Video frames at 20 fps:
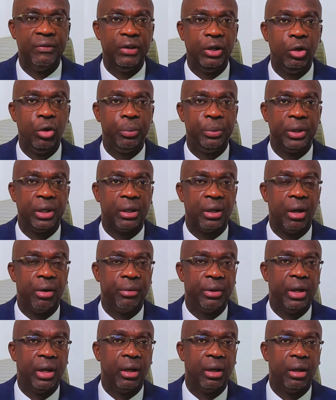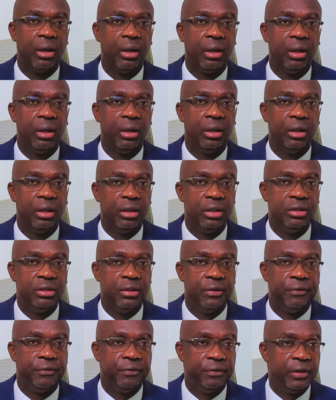develop a career
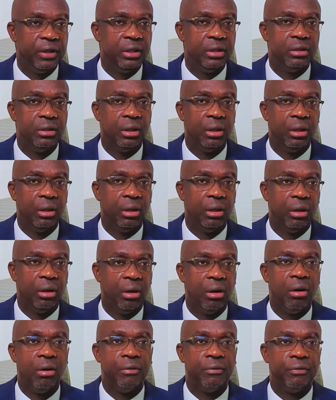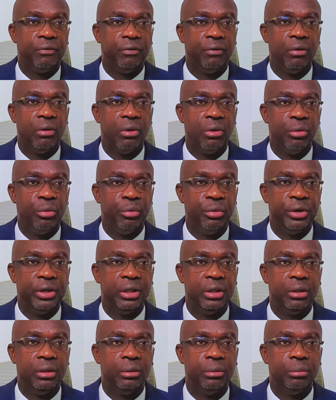in the field of
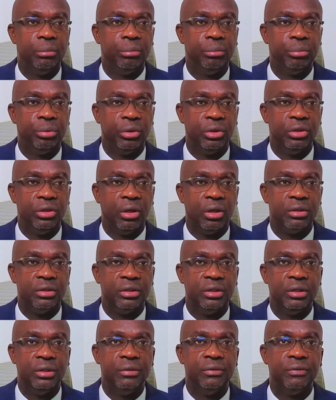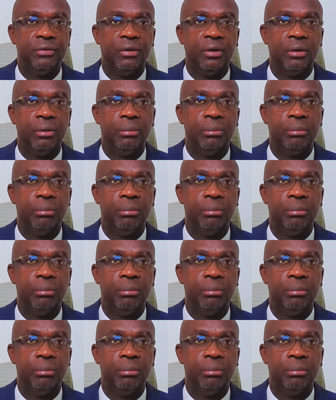reproductive